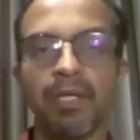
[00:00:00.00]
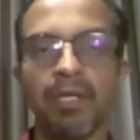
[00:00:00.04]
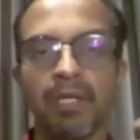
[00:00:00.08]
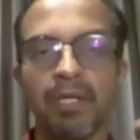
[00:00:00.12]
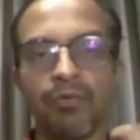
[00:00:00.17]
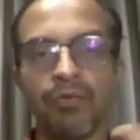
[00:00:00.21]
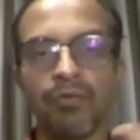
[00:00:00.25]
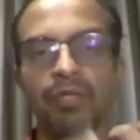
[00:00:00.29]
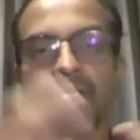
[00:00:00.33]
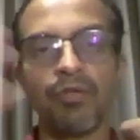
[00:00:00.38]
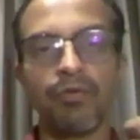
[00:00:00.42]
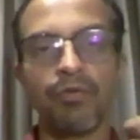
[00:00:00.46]
You
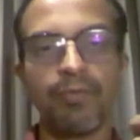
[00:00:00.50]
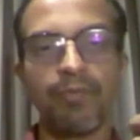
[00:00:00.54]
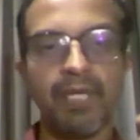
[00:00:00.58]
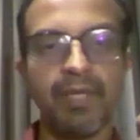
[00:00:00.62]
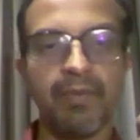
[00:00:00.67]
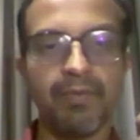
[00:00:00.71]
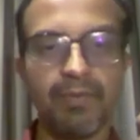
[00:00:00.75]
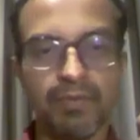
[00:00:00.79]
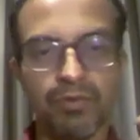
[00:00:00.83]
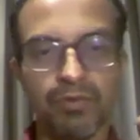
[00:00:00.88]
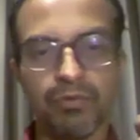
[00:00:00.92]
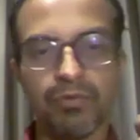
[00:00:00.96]
need to be
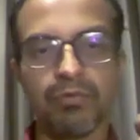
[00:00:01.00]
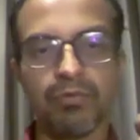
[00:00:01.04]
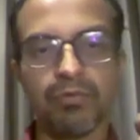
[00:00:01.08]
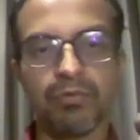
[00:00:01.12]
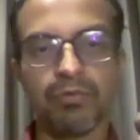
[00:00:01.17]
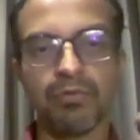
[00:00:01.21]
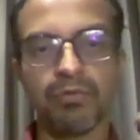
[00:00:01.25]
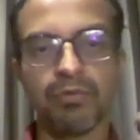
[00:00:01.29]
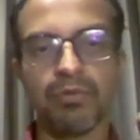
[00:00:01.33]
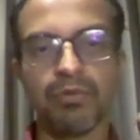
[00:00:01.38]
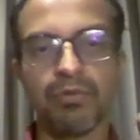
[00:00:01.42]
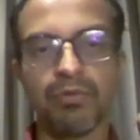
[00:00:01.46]
able
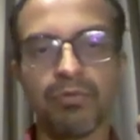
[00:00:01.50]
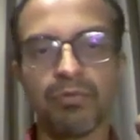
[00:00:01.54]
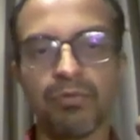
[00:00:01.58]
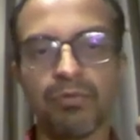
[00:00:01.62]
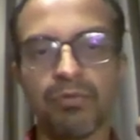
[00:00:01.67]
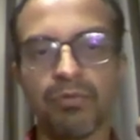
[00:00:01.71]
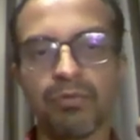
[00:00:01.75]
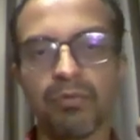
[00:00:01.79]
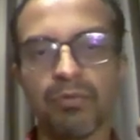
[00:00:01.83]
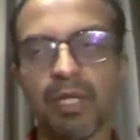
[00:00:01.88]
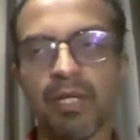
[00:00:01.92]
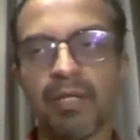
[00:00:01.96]

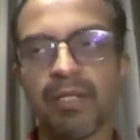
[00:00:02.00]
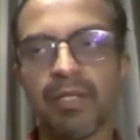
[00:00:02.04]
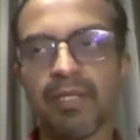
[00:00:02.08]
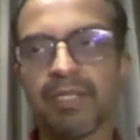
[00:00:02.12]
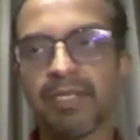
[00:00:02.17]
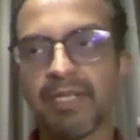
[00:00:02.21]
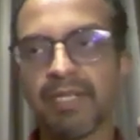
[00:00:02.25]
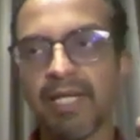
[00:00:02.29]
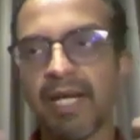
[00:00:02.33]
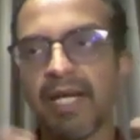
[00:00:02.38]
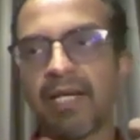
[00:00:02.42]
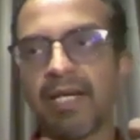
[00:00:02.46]
to
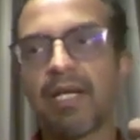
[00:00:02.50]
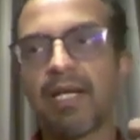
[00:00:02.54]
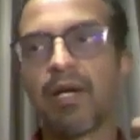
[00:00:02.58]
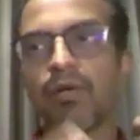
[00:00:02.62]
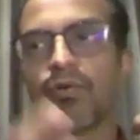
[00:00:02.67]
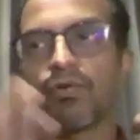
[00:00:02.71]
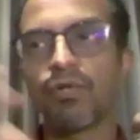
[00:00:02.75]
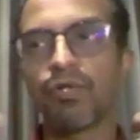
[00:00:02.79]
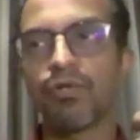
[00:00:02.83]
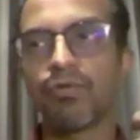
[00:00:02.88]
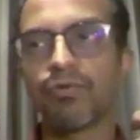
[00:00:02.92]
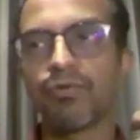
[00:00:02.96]
understand how
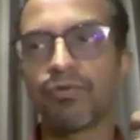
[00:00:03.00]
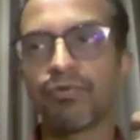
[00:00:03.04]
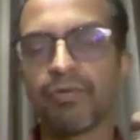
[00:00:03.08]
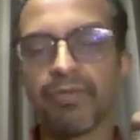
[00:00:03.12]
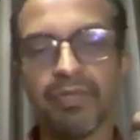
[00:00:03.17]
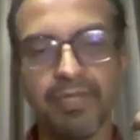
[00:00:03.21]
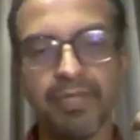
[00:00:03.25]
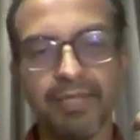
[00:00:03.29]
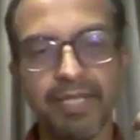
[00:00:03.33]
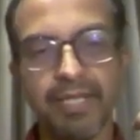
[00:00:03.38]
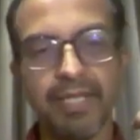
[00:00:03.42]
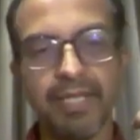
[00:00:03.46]
do you
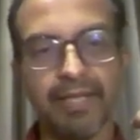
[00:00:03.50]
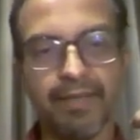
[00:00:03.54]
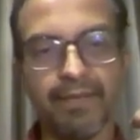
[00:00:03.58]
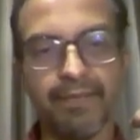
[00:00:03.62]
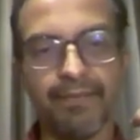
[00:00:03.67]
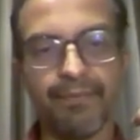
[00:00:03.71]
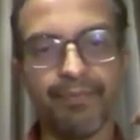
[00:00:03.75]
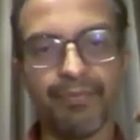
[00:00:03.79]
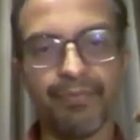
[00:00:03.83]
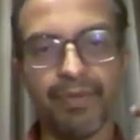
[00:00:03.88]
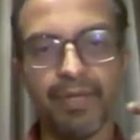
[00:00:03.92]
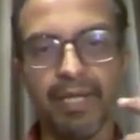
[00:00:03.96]
sell it,
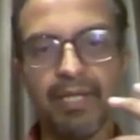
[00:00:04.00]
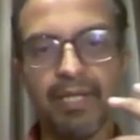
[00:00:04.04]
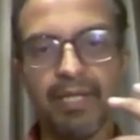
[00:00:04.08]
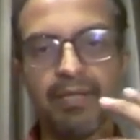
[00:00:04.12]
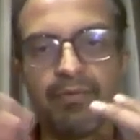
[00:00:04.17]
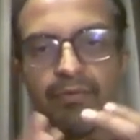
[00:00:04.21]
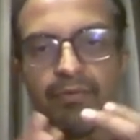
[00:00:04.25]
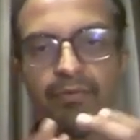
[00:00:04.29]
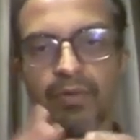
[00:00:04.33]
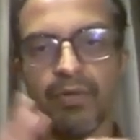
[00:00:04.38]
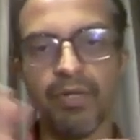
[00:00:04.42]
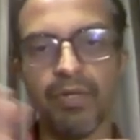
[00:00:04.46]
right?
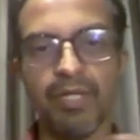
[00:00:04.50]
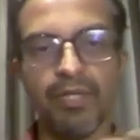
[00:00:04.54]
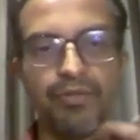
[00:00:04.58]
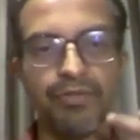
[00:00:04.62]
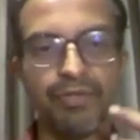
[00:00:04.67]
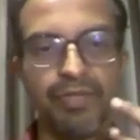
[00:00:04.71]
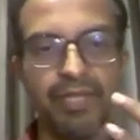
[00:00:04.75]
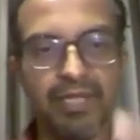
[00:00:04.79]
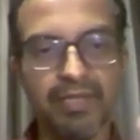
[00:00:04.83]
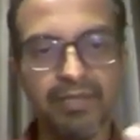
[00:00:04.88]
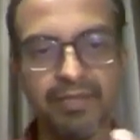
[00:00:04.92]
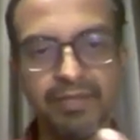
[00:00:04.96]
What are your
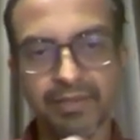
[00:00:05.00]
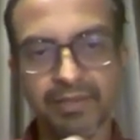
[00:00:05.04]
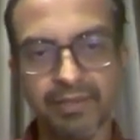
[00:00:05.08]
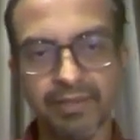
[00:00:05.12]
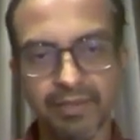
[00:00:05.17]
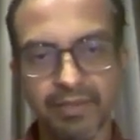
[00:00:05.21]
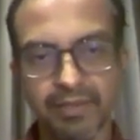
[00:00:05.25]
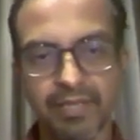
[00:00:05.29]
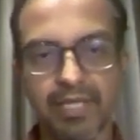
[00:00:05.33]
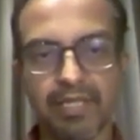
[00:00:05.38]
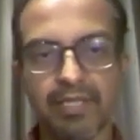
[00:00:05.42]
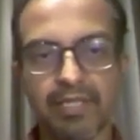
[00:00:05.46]
sales
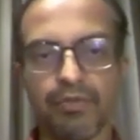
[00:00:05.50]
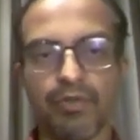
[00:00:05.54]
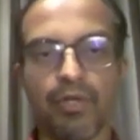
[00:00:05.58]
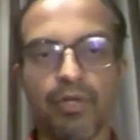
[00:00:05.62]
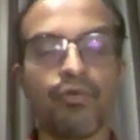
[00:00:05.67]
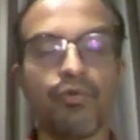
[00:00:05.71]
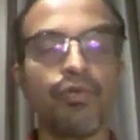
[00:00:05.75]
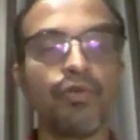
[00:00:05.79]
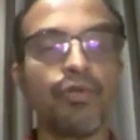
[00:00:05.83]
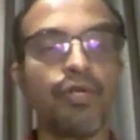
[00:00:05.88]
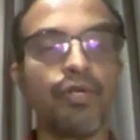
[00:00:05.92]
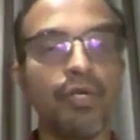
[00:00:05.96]
skills? How
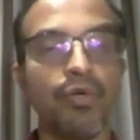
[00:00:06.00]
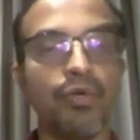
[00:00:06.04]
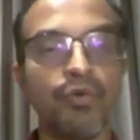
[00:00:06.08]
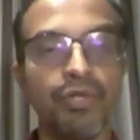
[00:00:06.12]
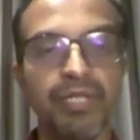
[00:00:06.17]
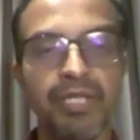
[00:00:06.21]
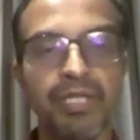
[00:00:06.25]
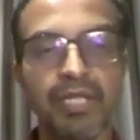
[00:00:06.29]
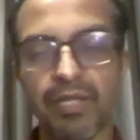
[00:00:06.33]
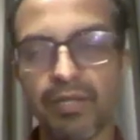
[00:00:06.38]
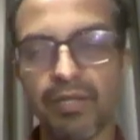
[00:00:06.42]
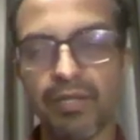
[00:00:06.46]
do you
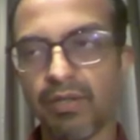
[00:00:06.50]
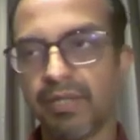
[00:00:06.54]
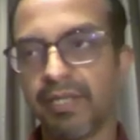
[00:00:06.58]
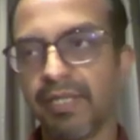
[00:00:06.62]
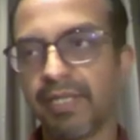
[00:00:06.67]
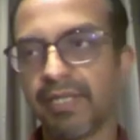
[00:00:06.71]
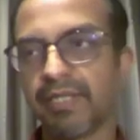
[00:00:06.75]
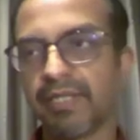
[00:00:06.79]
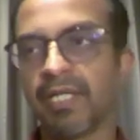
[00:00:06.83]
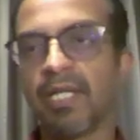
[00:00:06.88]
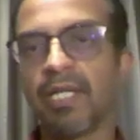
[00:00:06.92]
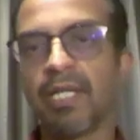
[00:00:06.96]
negotiate all
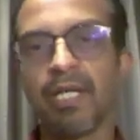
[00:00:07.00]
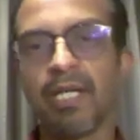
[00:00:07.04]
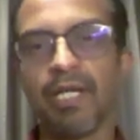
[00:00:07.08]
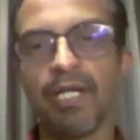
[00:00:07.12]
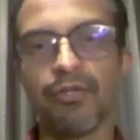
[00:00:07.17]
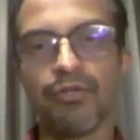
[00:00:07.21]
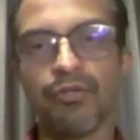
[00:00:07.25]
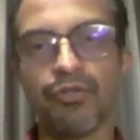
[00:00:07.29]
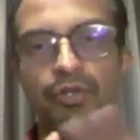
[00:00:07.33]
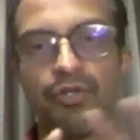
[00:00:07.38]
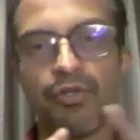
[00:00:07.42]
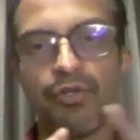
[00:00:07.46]
this?
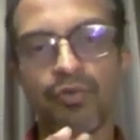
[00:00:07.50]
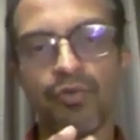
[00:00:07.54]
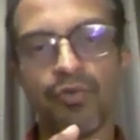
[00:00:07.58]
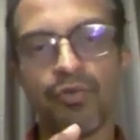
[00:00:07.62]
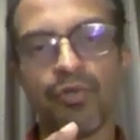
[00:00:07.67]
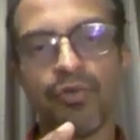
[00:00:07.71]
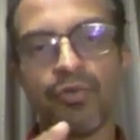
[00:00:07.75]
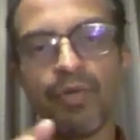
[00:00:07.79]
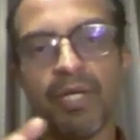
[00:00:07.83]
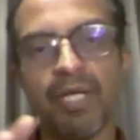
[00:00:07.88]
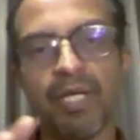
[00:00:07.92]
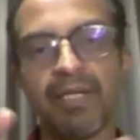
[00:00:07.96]
So
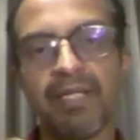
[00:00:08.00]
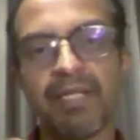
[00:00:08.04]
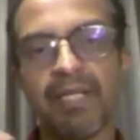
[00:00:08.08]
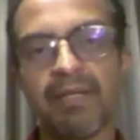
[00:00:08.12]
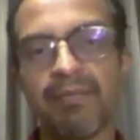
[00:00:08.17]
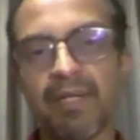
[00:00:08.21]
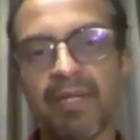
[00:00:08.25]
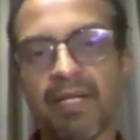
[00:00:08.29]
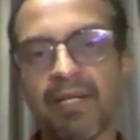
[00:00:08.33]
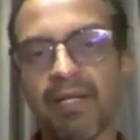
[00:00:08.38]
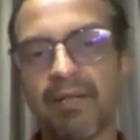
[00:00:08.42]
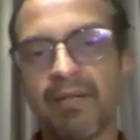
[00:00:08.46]
you can then
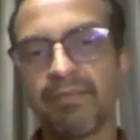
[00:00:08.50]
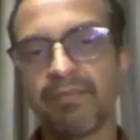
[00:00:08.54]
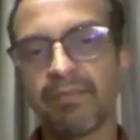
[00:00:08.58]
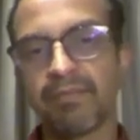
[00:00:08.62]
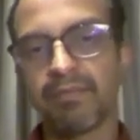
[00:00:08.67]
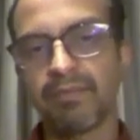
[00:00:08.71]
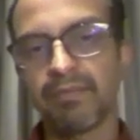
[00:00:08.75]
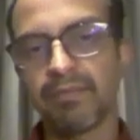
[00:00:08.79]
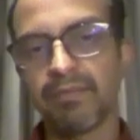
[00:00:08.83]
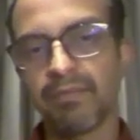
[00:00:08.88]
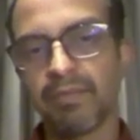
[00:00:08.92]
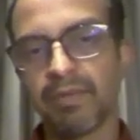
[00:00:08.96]
become,
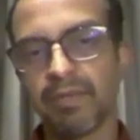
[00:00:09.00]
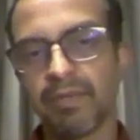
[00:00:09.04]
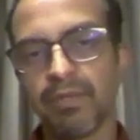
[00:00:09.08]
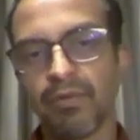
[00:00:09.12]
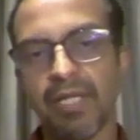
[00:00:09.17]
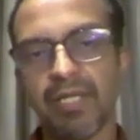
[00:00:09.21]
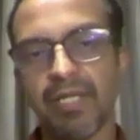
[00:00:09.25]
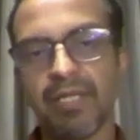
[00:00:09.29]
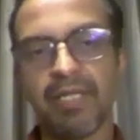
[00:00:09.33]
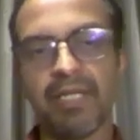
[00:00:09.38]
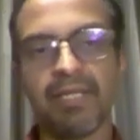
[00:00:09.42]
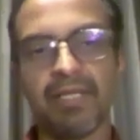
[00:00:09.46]
you
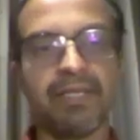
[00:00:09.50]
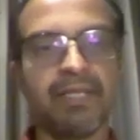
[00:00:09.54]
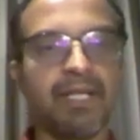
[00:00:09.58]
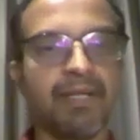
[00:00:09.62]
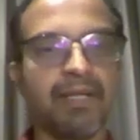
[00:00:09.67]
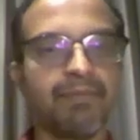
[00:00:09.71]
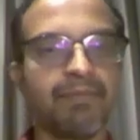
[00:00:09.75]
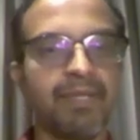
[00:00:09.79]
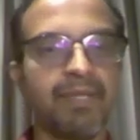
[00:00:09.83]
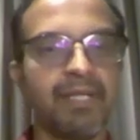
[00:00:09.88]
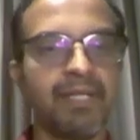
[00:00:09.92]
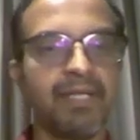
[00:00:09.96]
can take that
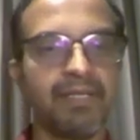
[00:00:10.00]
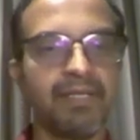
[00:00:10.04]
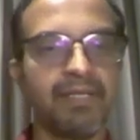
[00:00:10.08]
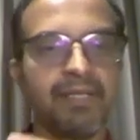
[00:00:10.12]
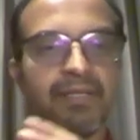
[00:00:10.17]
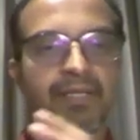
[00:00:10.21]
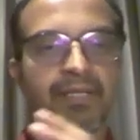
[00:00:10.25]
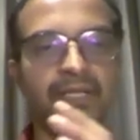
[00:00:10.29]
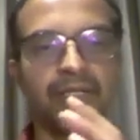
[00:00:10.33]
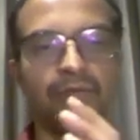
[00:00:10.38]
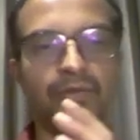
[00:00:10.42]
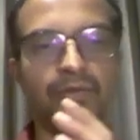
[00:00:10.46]
MBAs and
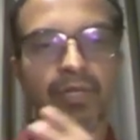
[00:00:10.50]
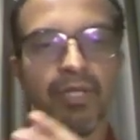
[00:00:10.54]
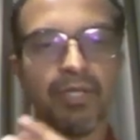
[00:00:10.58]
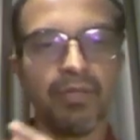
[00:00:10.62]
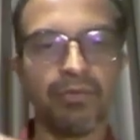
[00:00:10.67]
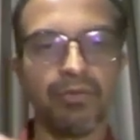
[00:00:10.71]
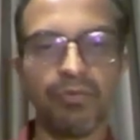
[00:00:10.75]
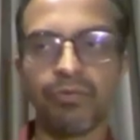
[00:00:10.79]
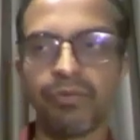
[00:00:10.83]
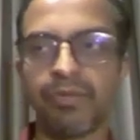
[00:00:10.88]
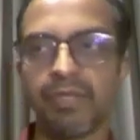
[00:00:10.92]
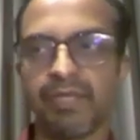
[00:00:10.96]
then you can
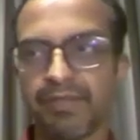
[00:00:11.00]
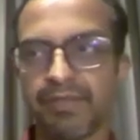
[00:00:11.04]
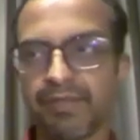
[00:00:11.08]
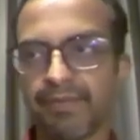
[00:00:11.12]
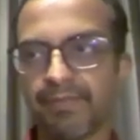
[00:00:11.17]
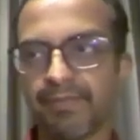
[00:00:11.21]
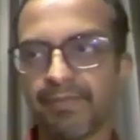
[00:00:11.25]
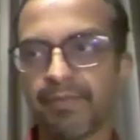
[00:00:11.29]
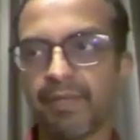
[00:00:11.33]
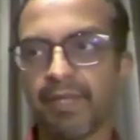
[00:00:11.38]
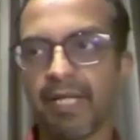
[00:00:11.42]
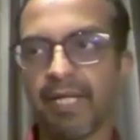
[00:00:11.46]
do this,
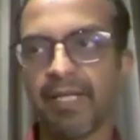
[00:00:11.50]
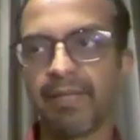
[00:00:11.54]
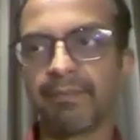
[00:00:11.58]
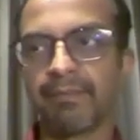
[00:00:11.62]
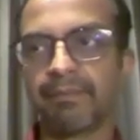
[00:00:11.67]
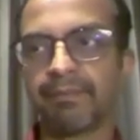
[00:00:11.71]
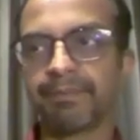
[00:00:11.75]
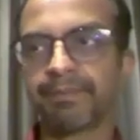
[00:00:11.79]
right?